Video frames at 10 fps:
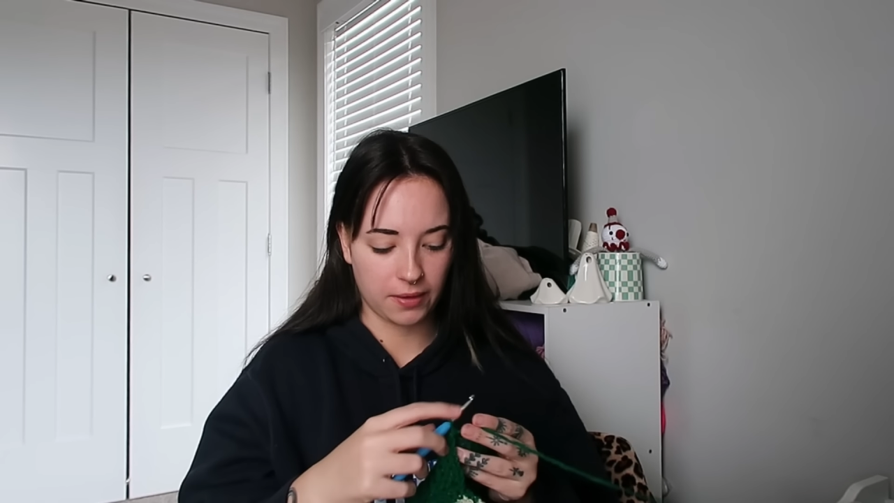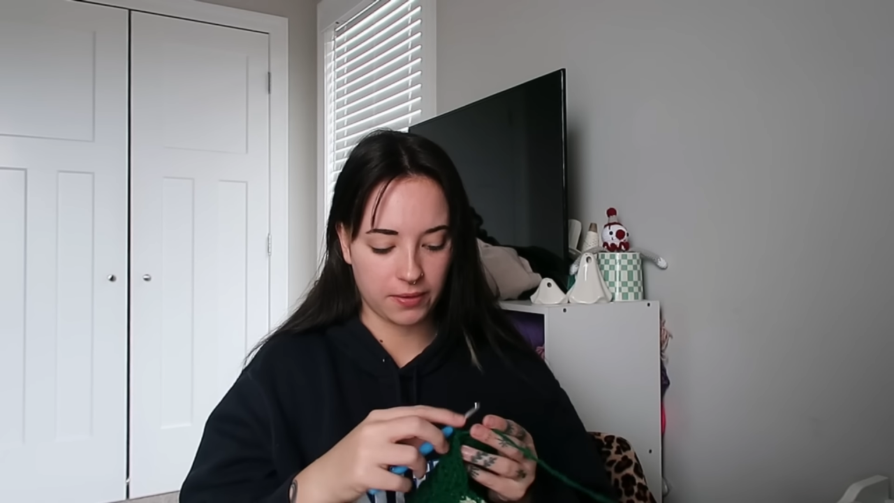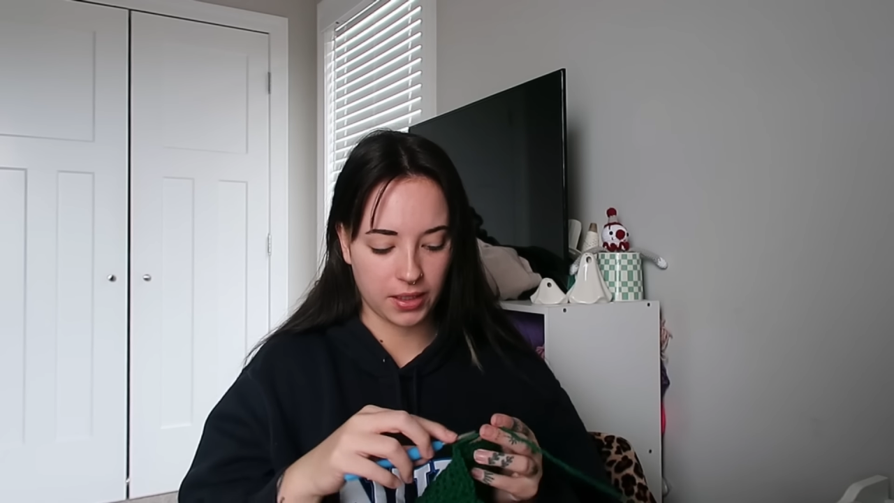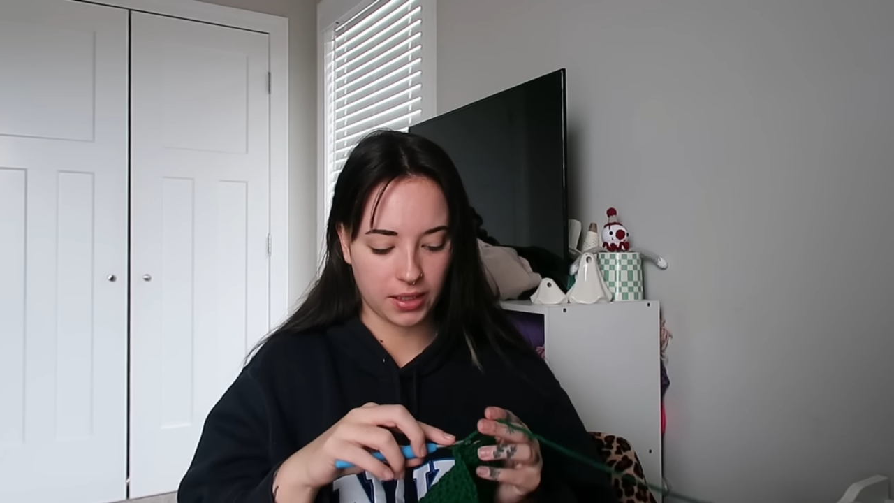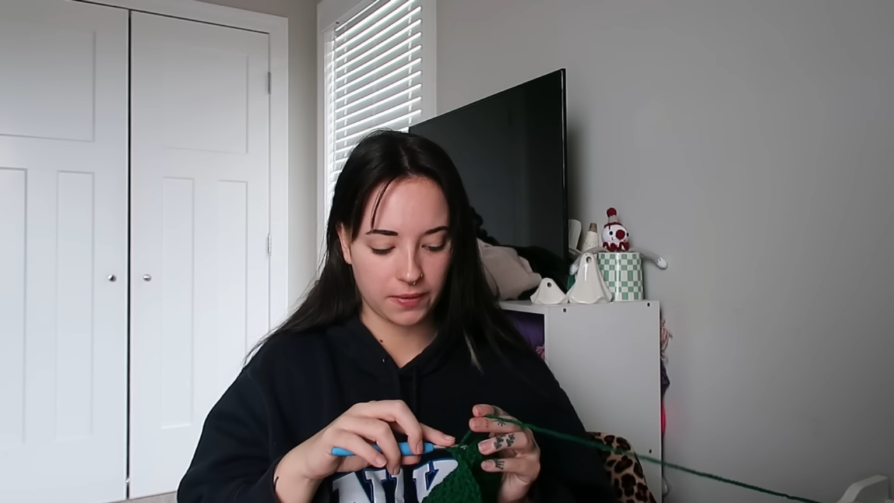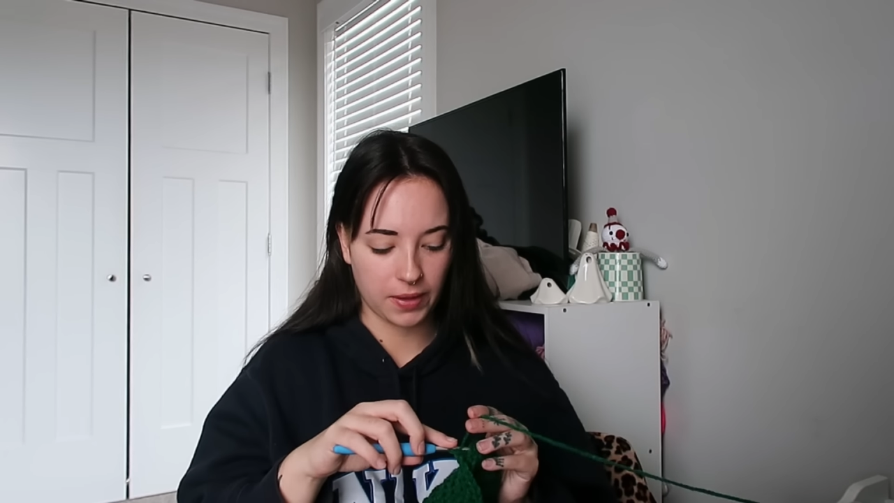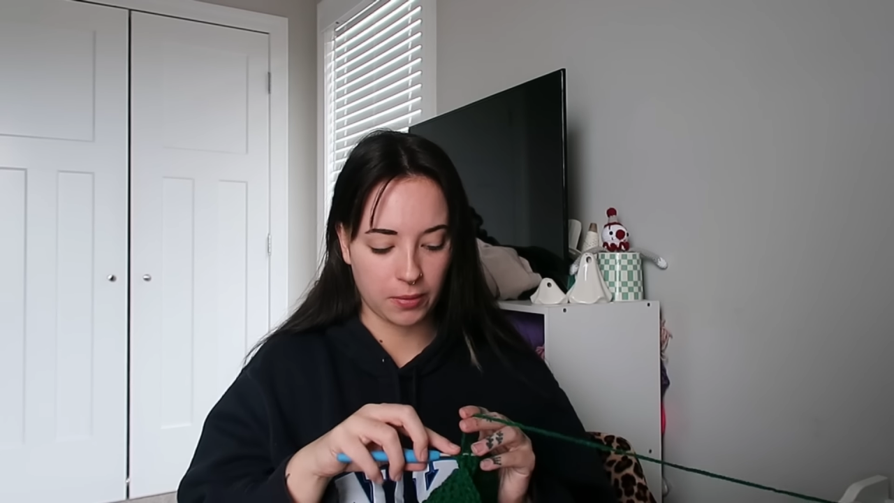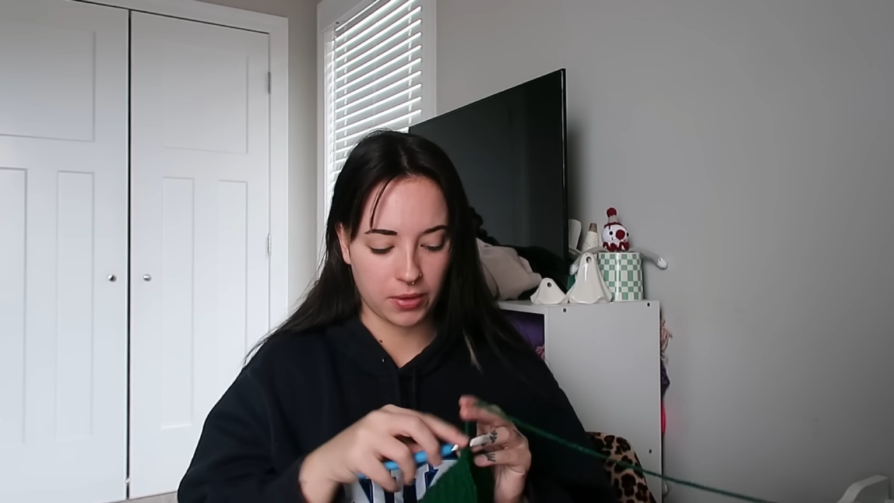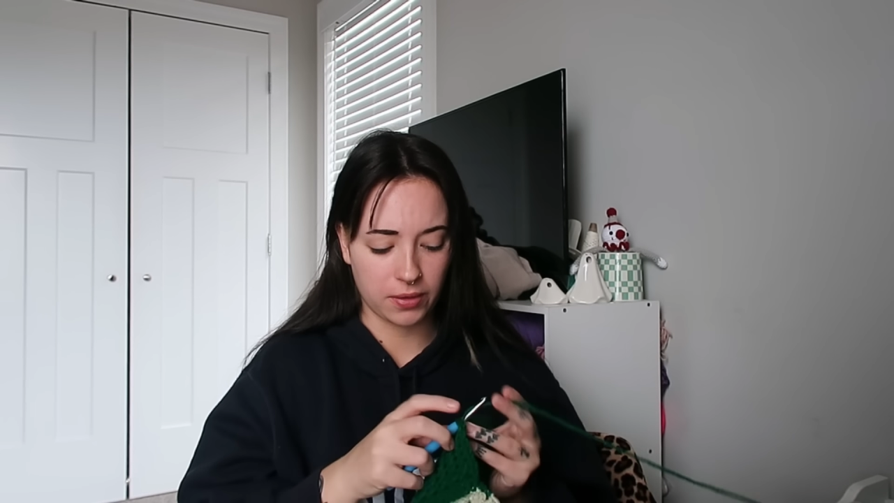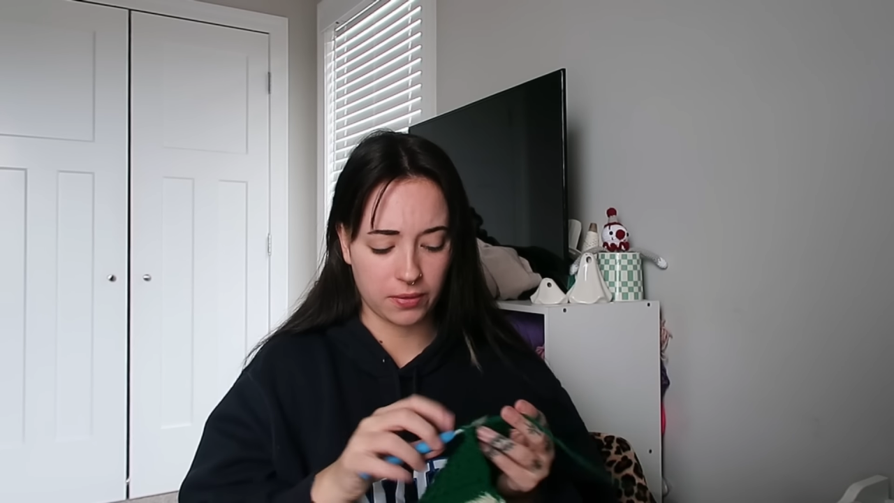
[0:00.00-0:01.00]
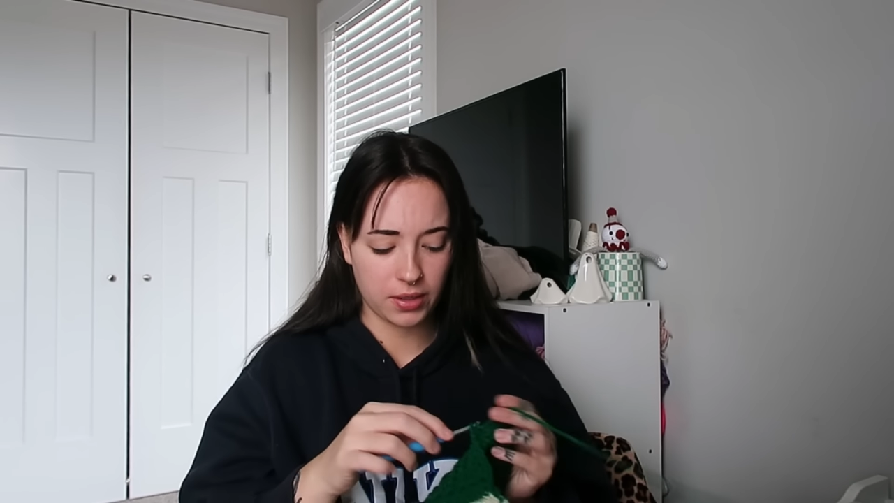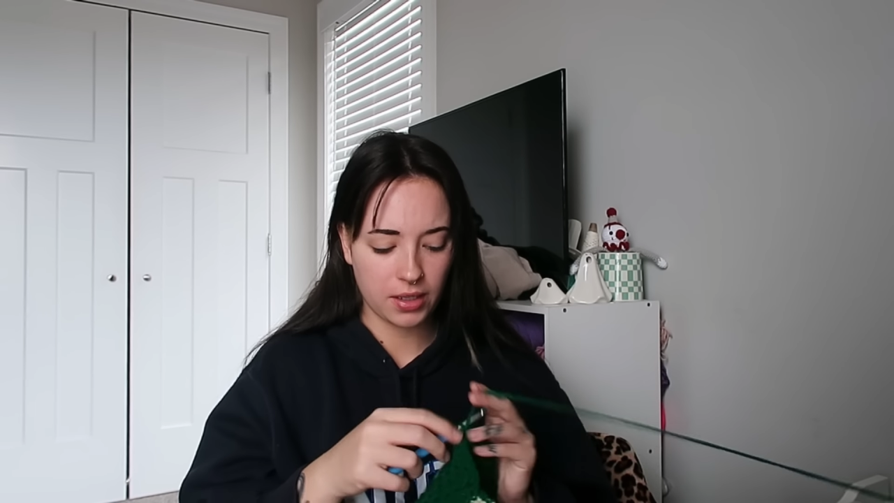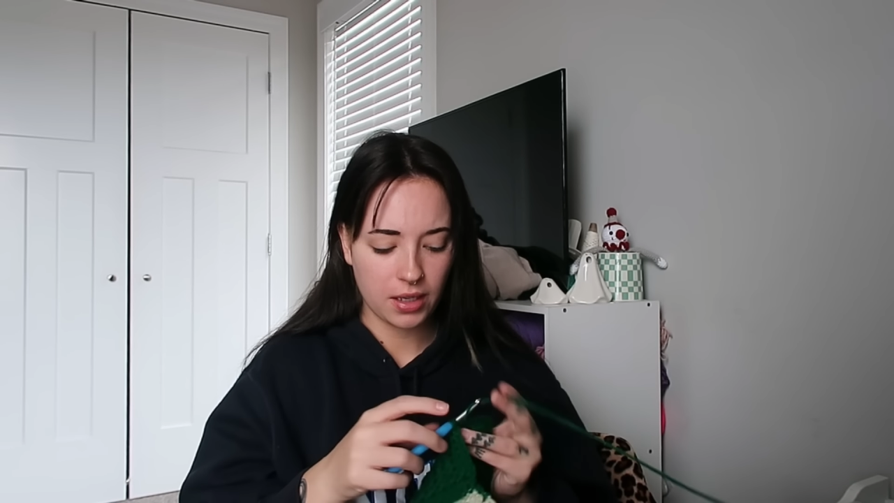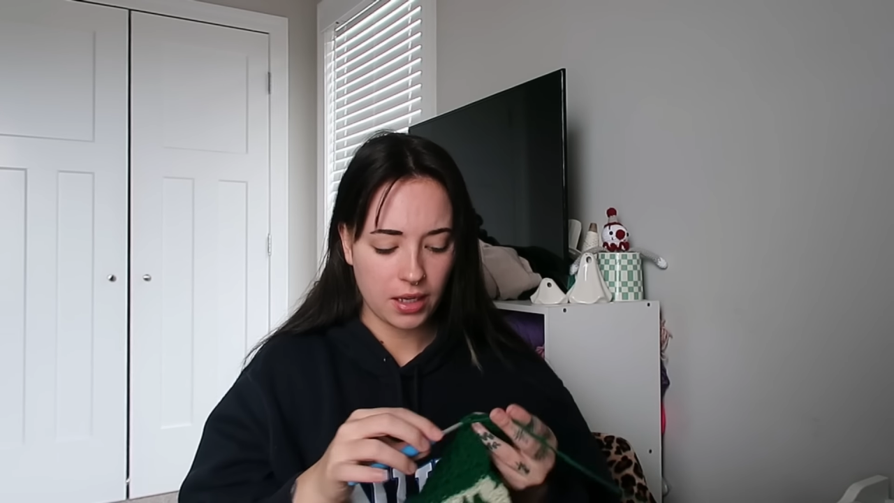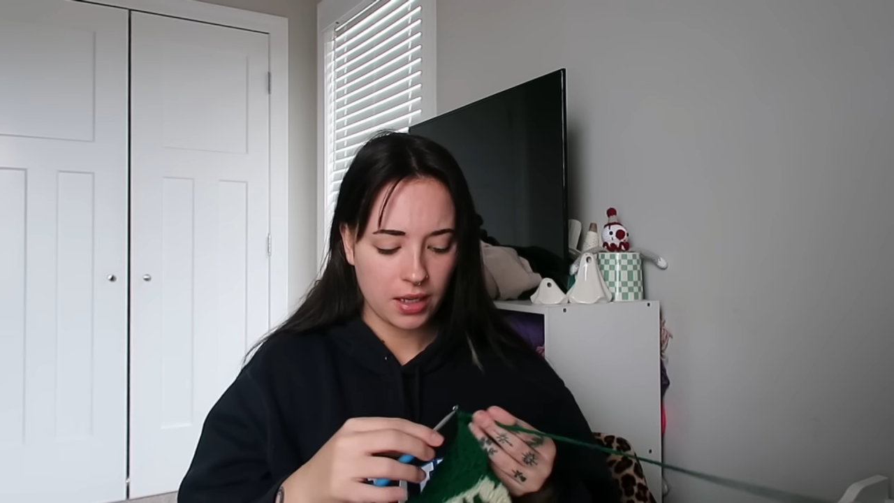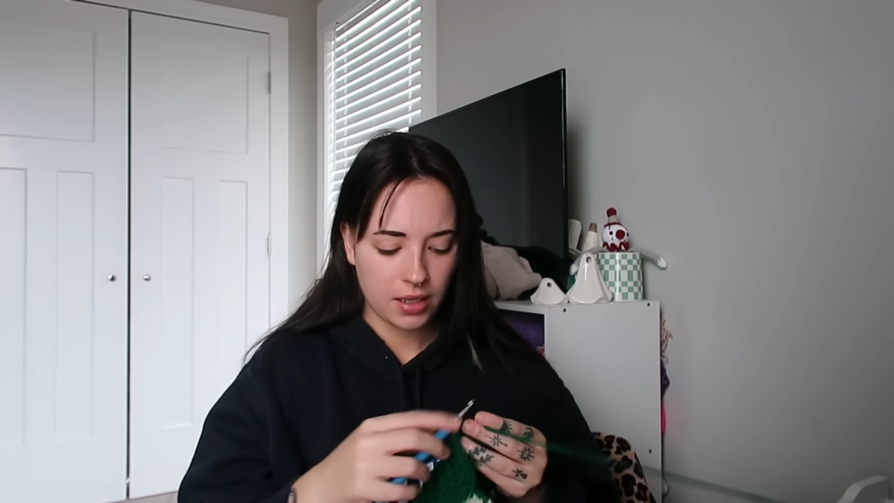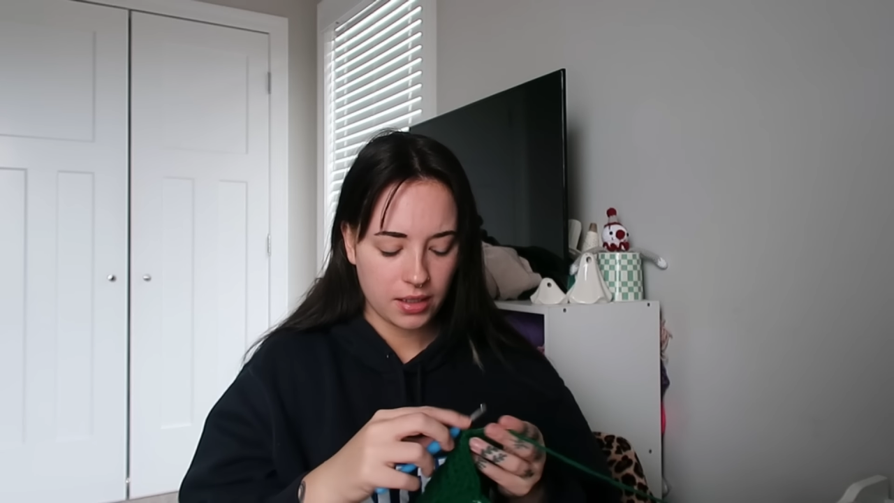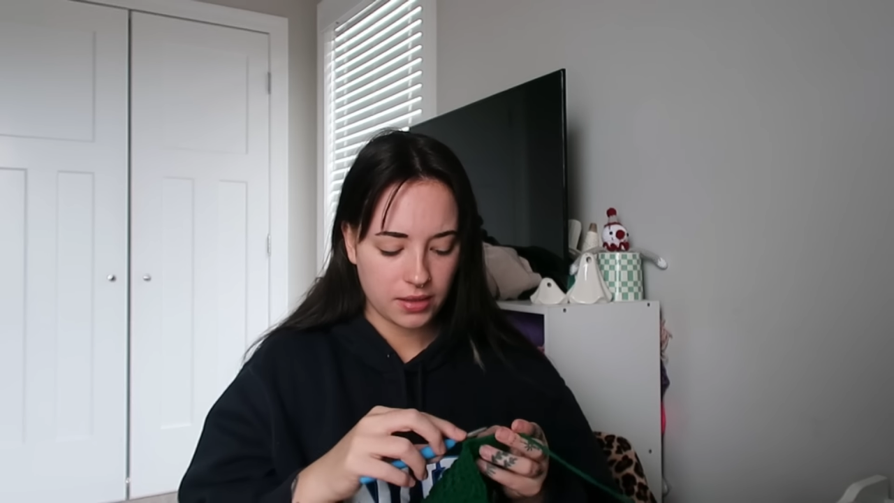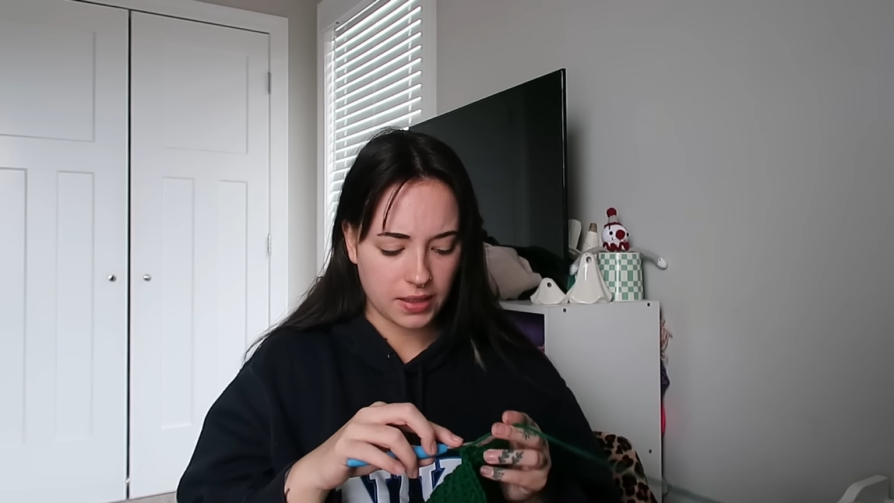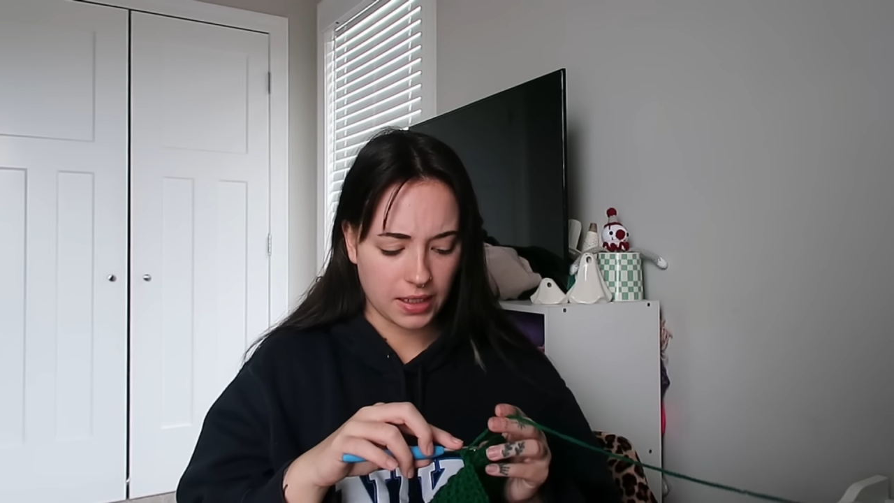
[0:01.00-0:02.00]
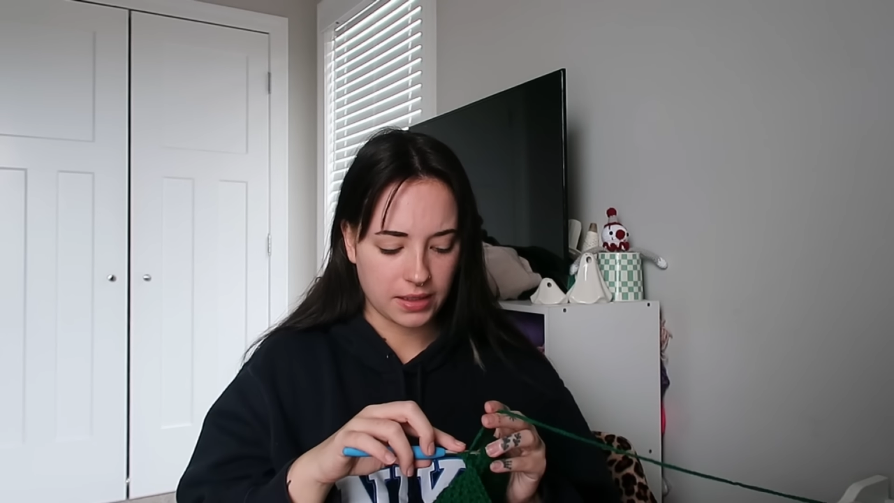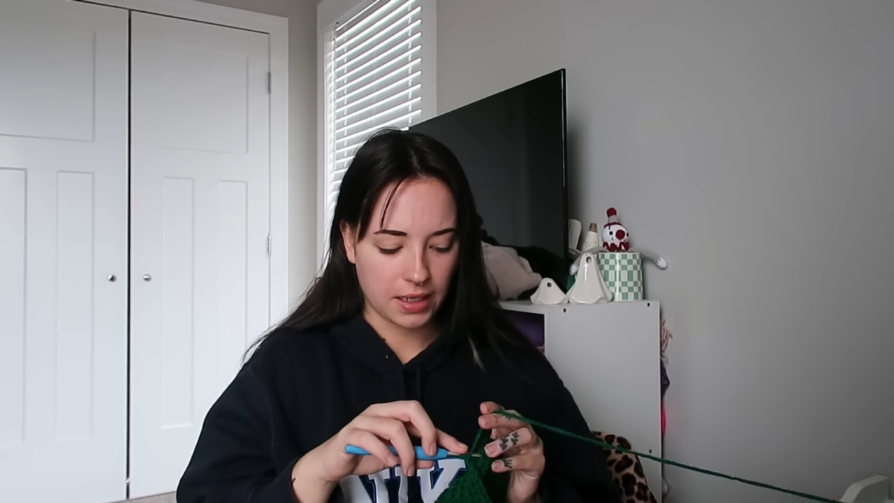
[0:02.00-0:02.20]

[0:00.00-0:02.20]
I feel like if I would have sat